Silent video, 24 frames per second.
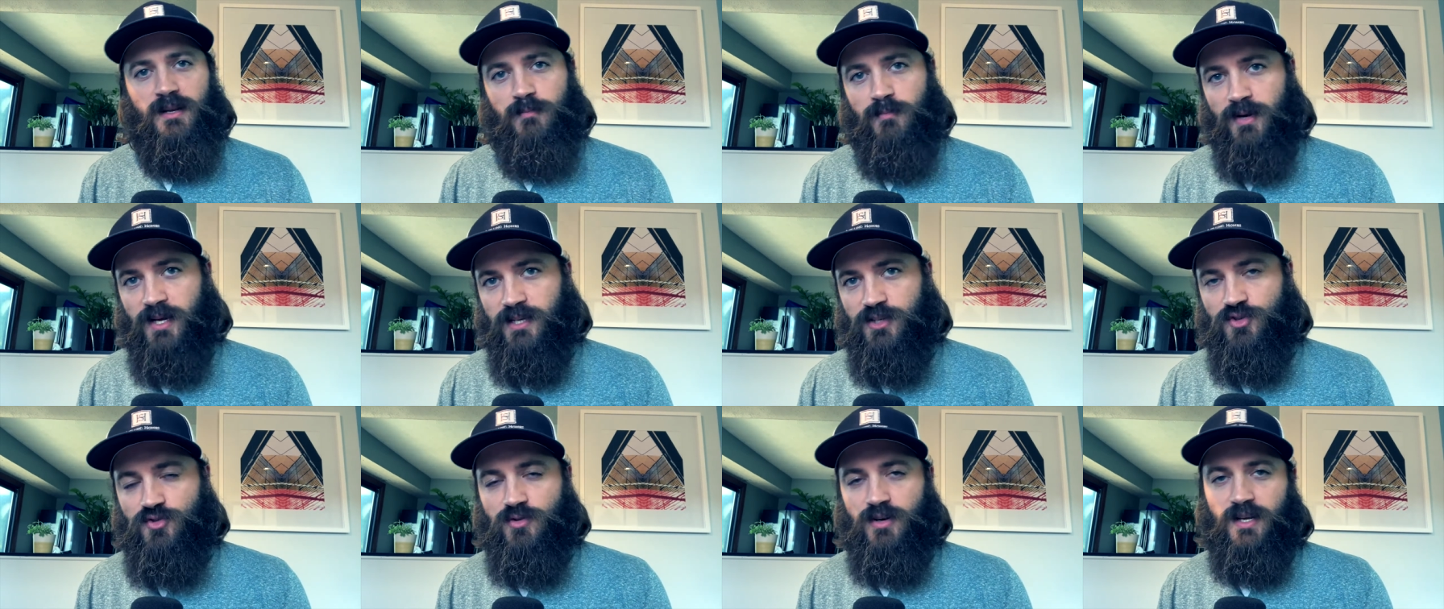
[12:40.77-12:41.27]
and
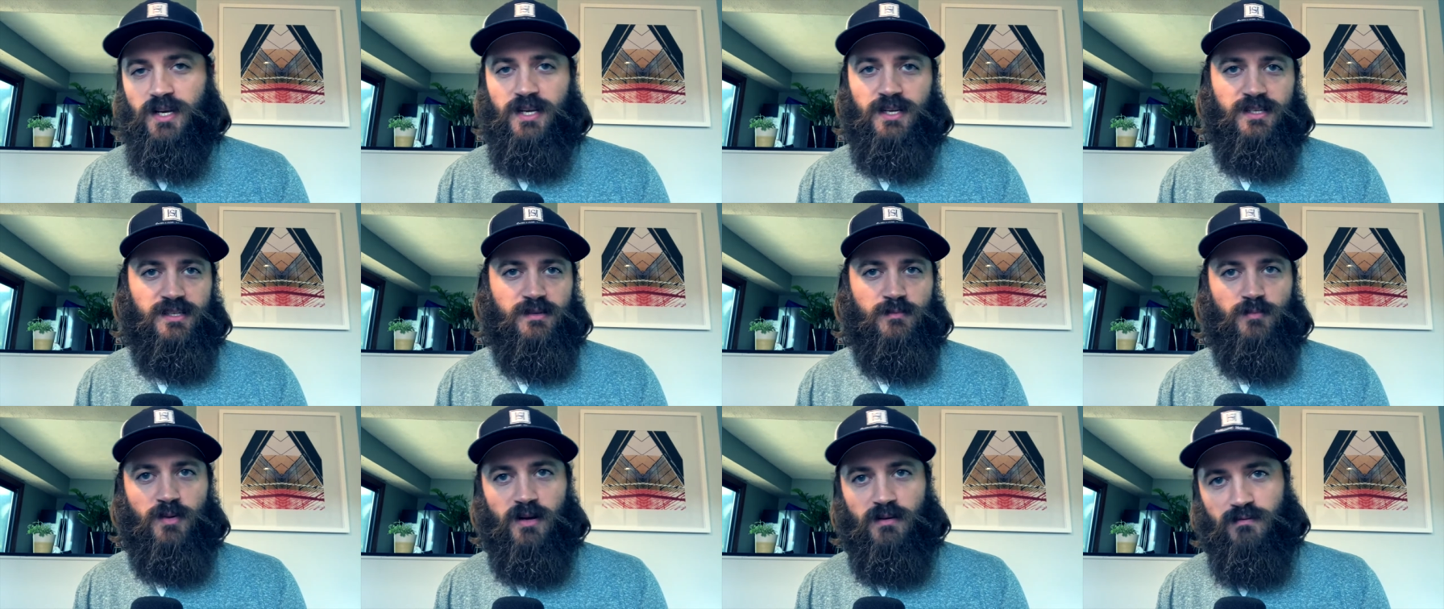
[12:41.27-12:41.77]
buy
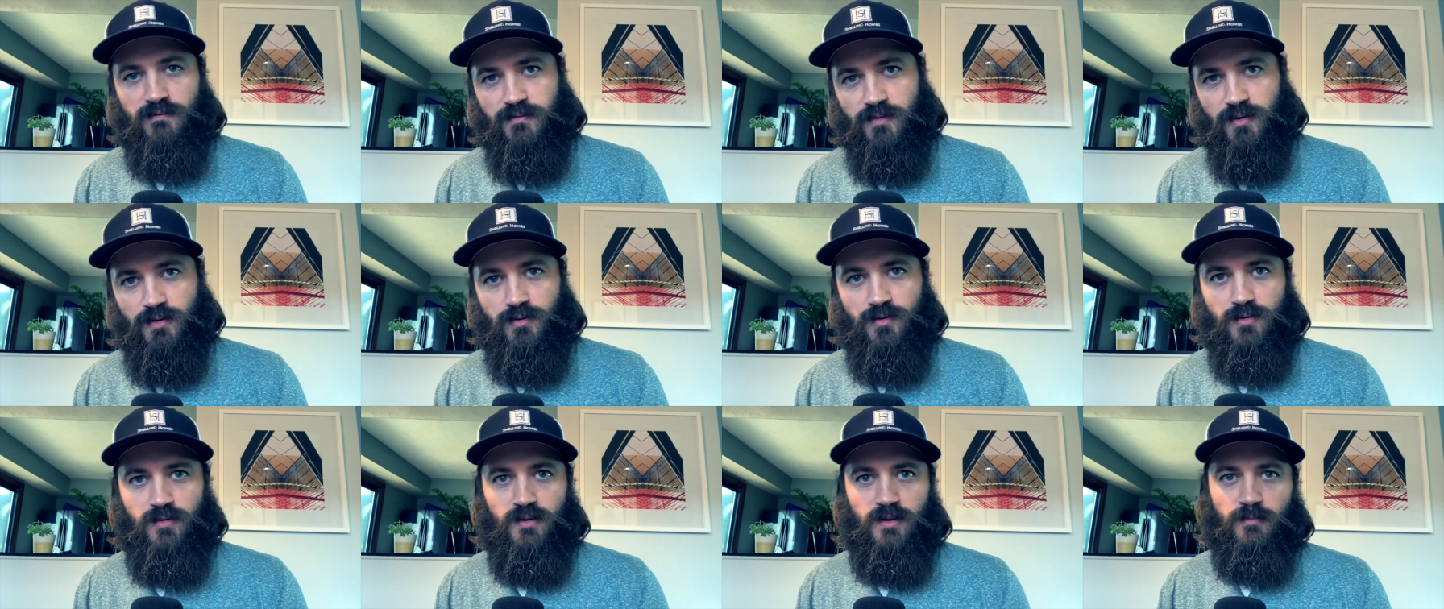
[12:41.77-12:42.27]
drinks and buy
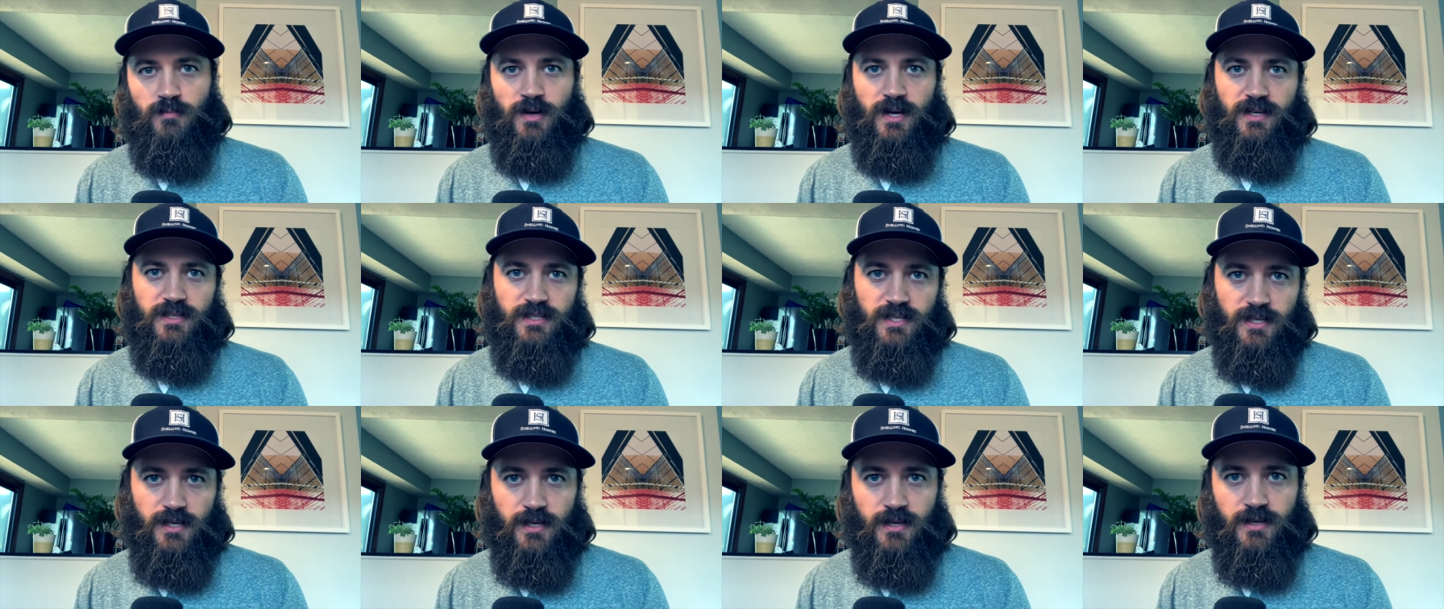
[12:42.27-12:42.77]
food and buy
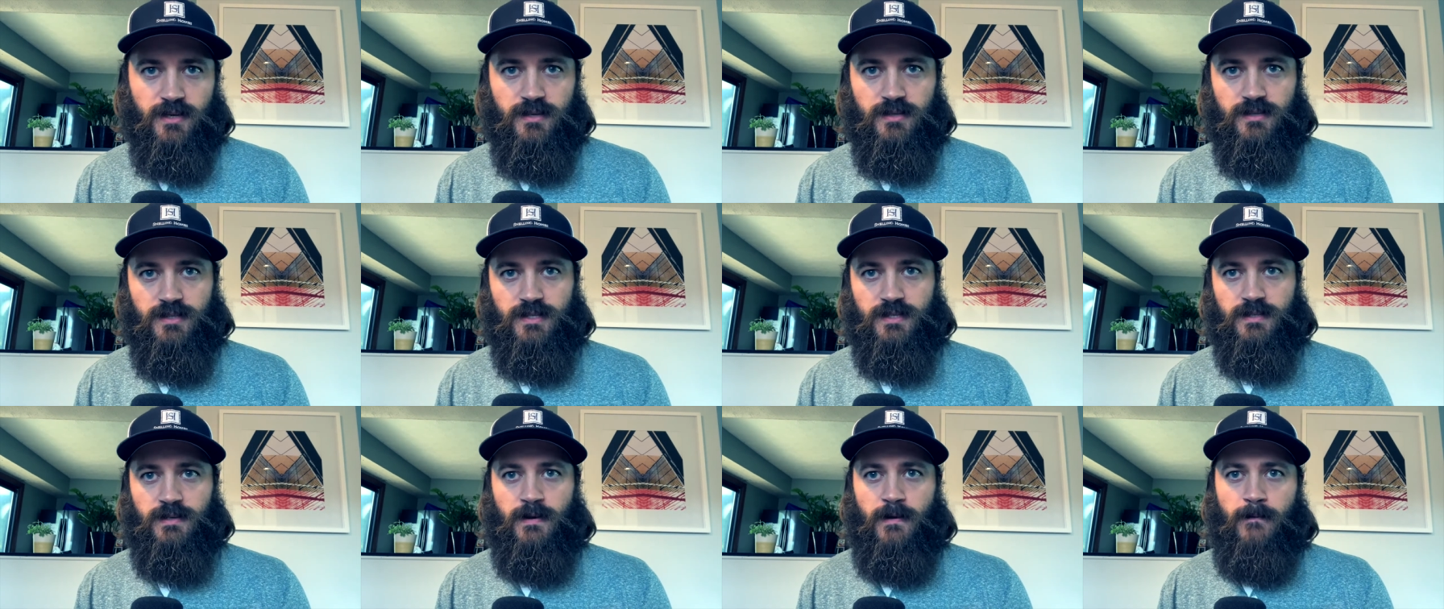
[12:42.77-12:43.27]

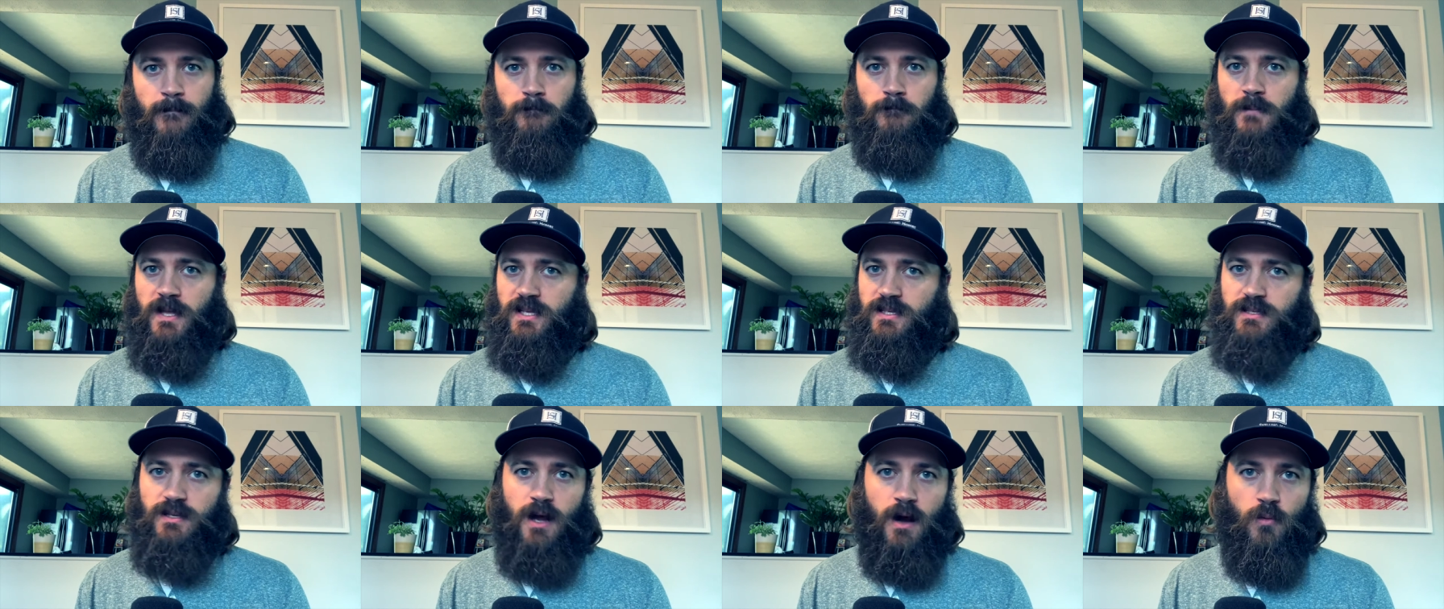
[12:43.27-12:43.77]
tickets,
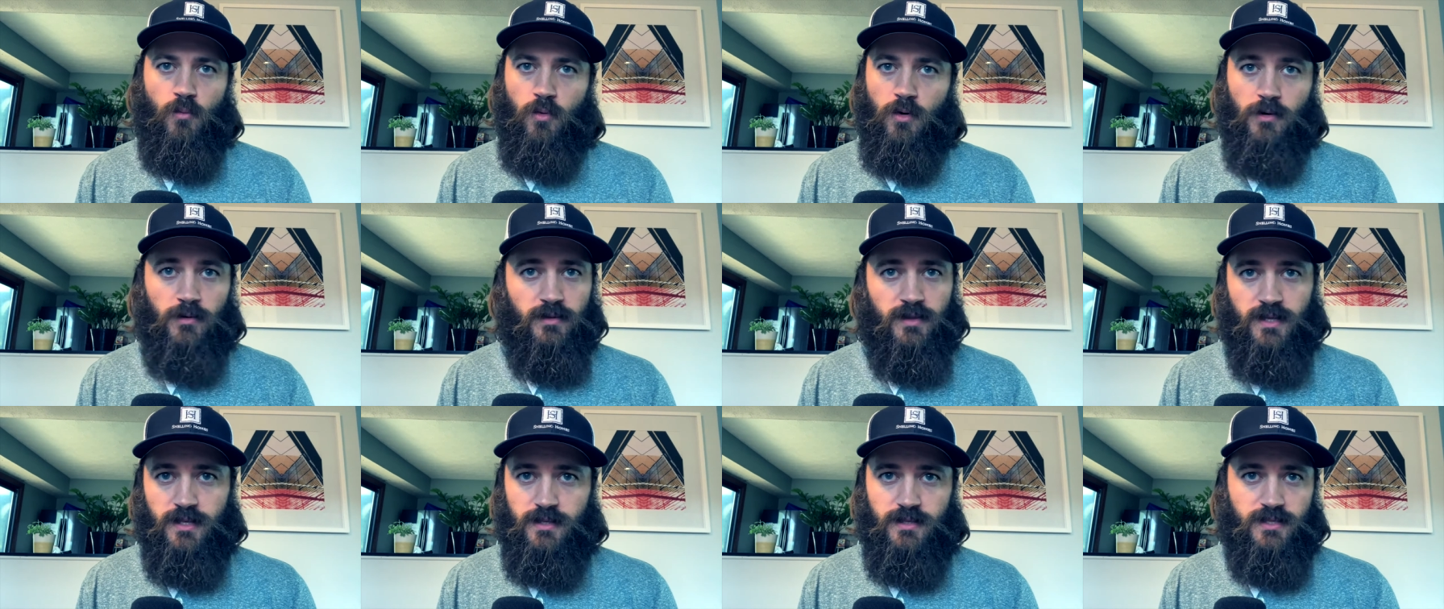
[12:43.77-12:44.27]
it's not
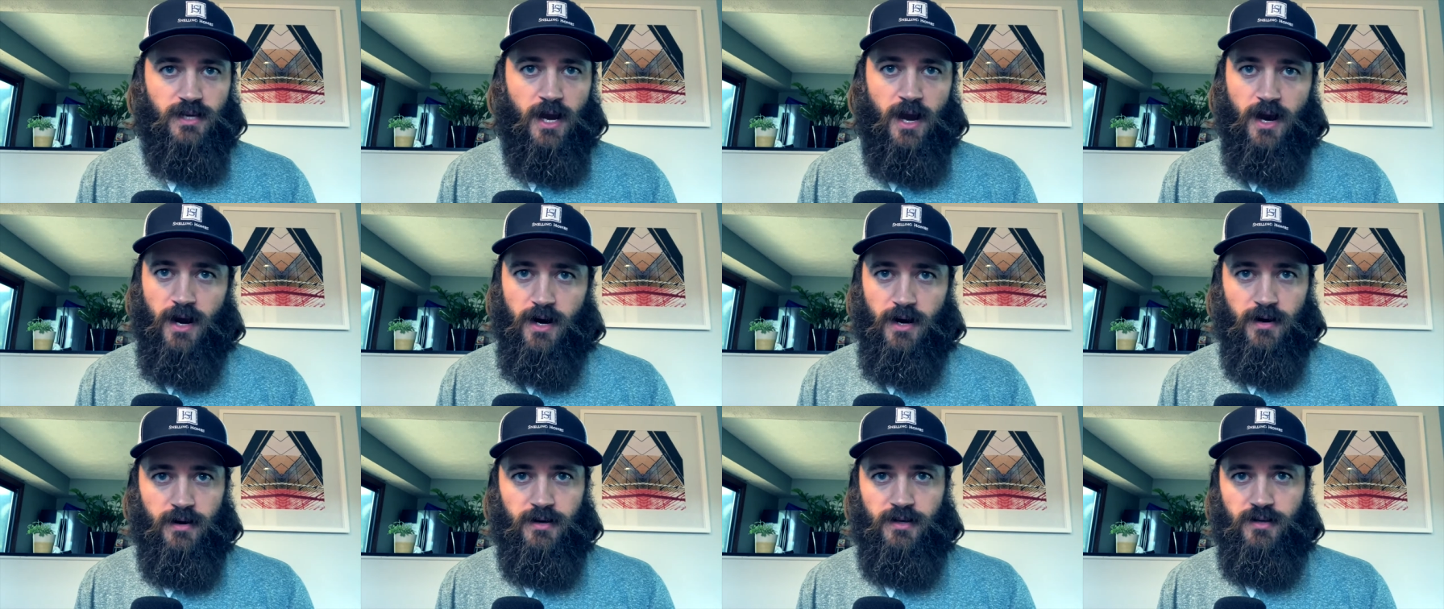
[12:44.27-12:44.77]
worth it to
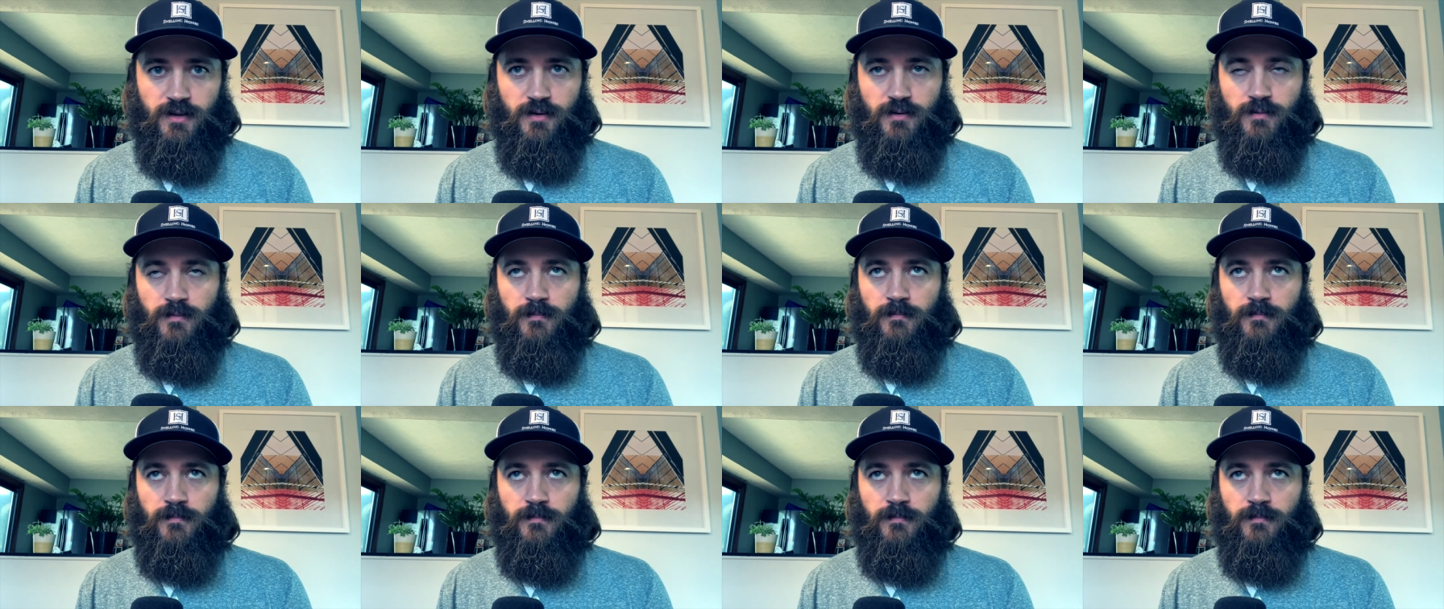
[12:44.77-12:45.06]
hire you.